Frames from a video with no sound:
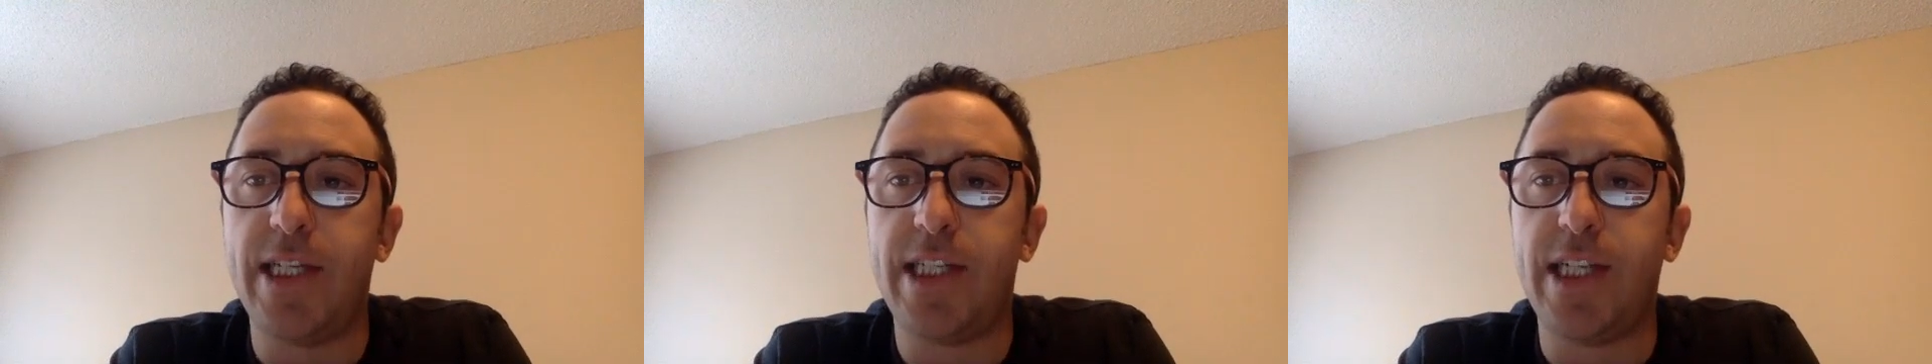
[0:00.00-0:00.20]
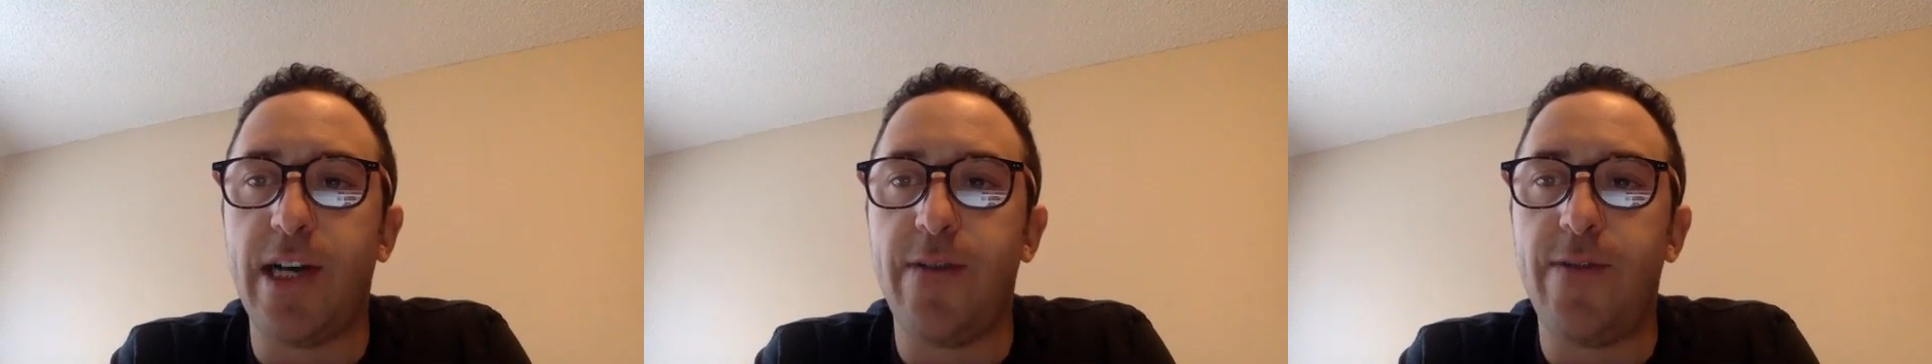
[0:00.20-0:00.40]

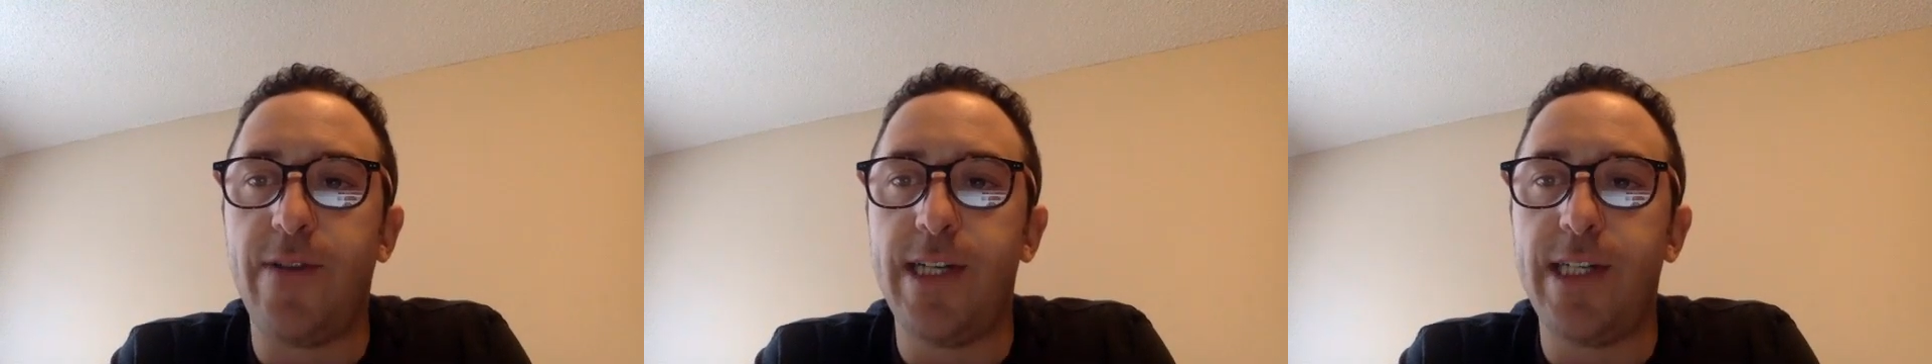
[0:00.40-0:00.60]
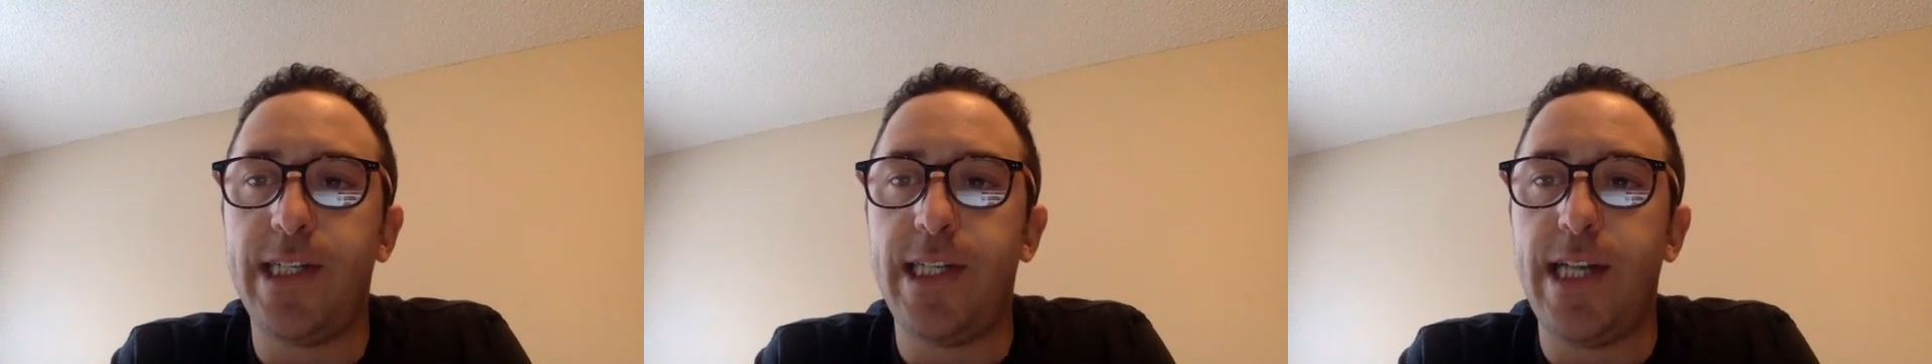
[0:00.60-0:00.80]

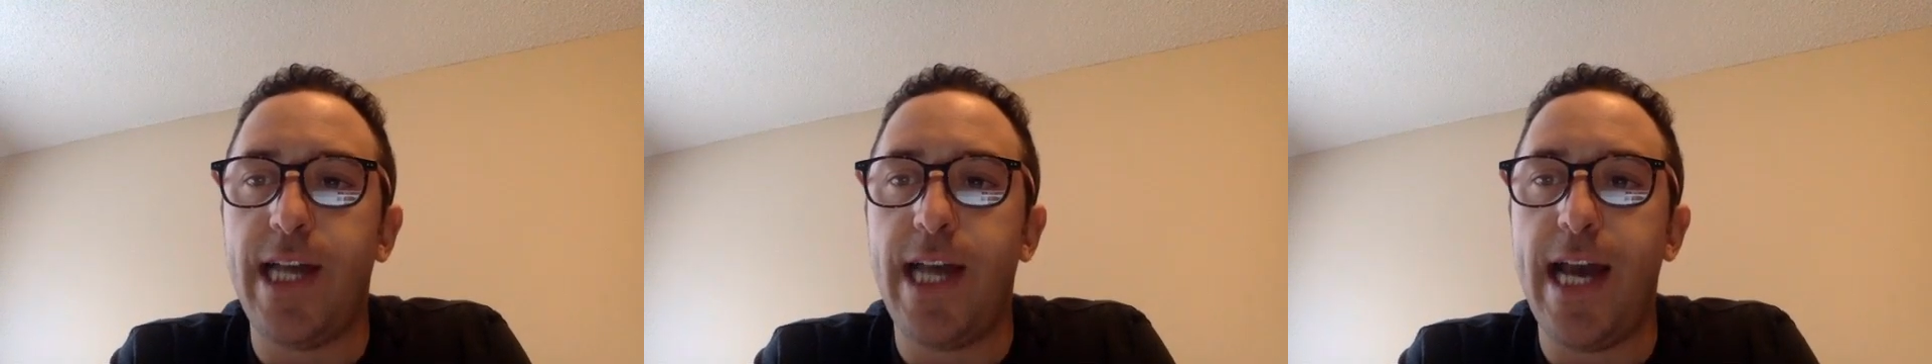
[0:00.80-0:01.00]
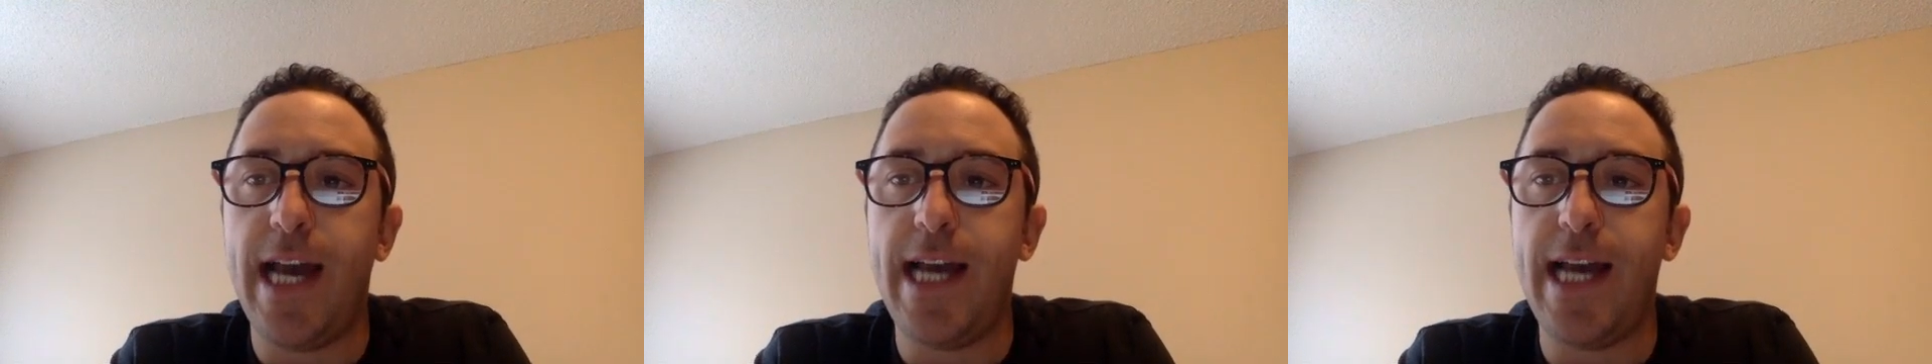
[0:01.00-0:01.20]
suffix
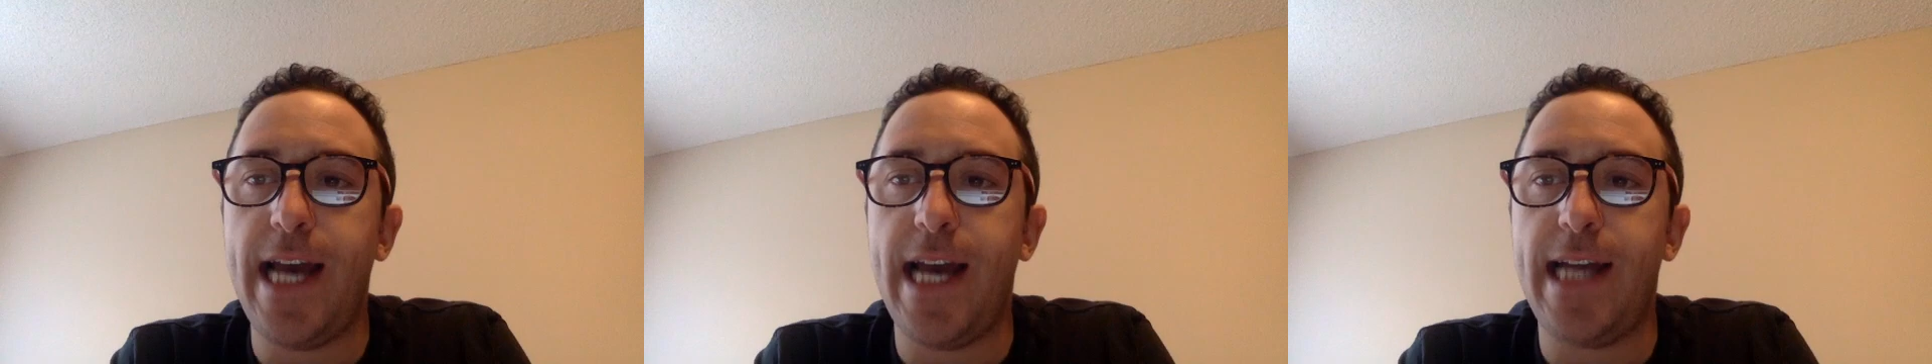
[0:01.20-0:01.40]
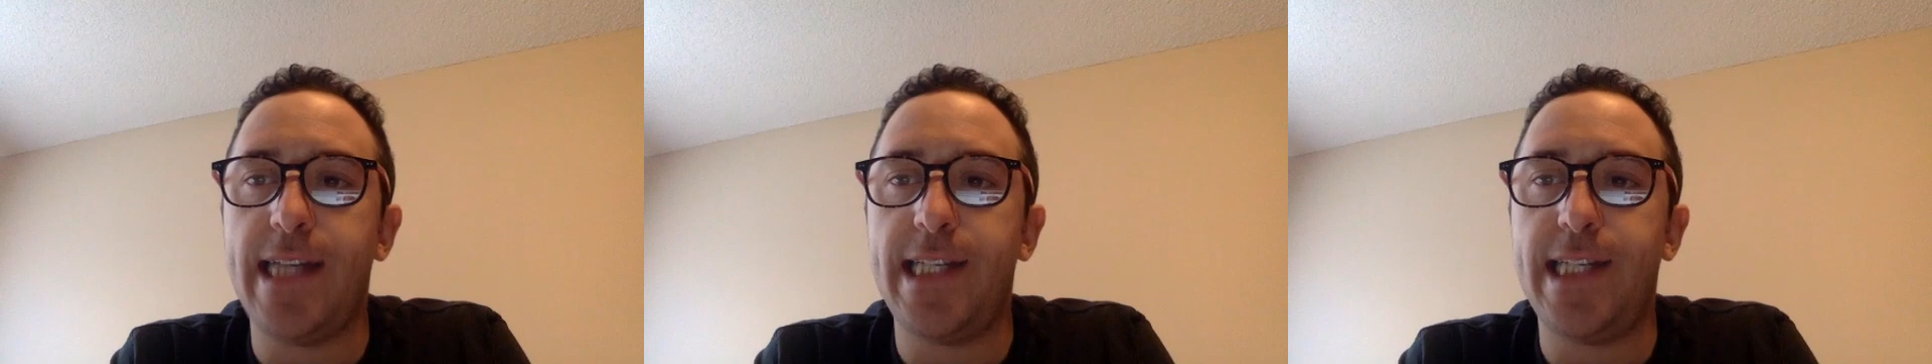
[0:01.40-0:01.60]

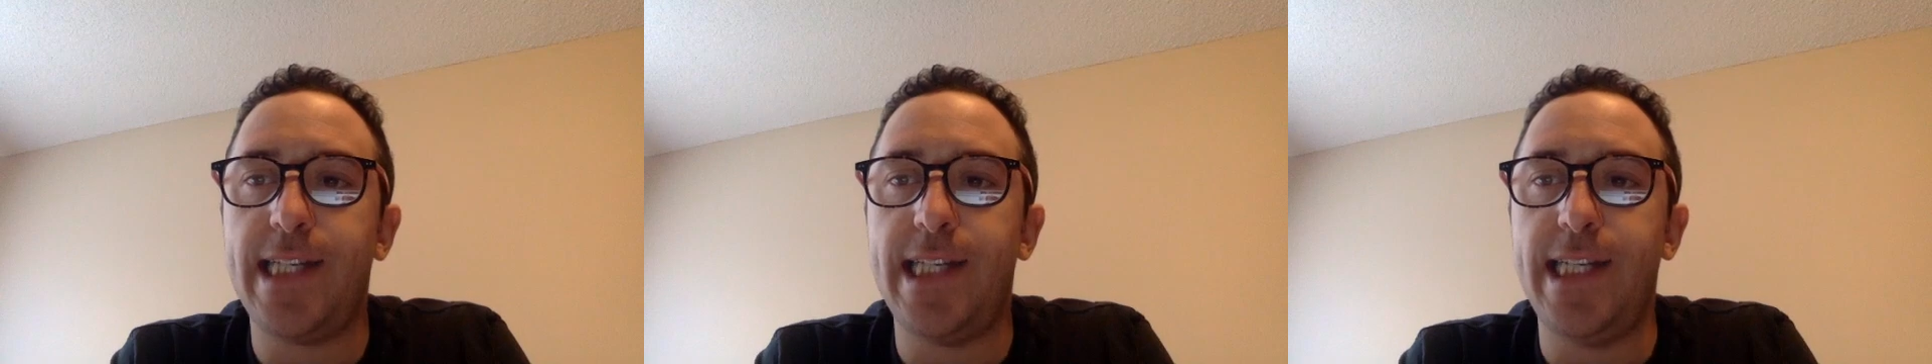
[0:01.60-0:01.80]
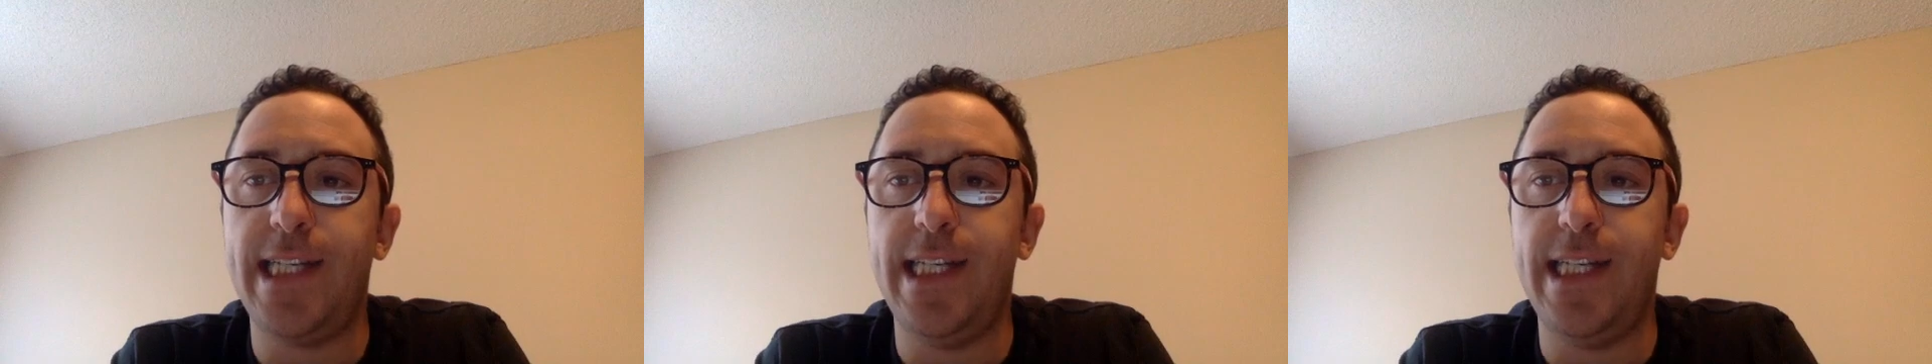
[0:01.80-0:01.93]
ance.